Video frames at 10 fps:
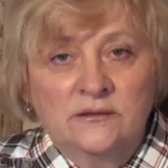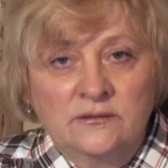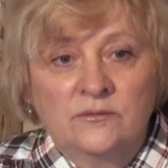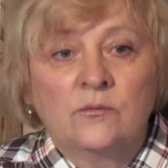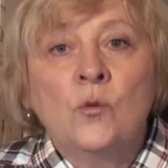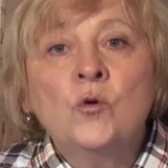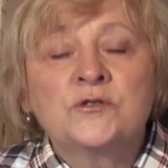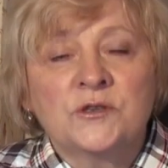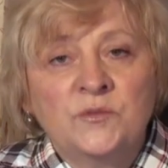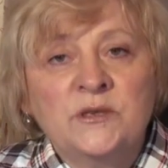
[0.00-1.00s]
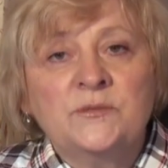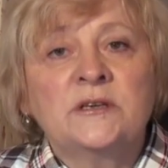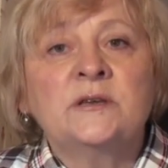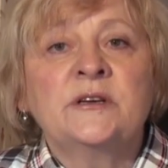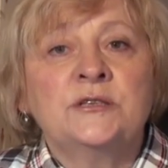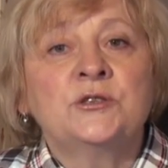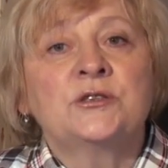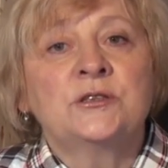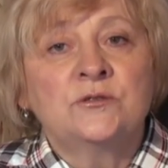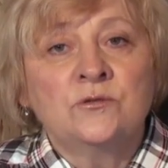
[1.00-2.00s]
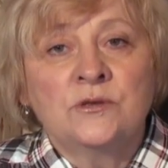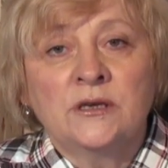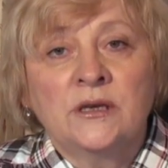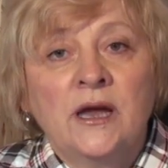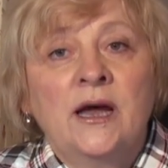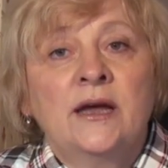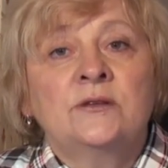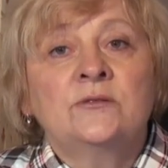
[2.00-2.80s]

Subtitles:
She wrote what the scientist knew.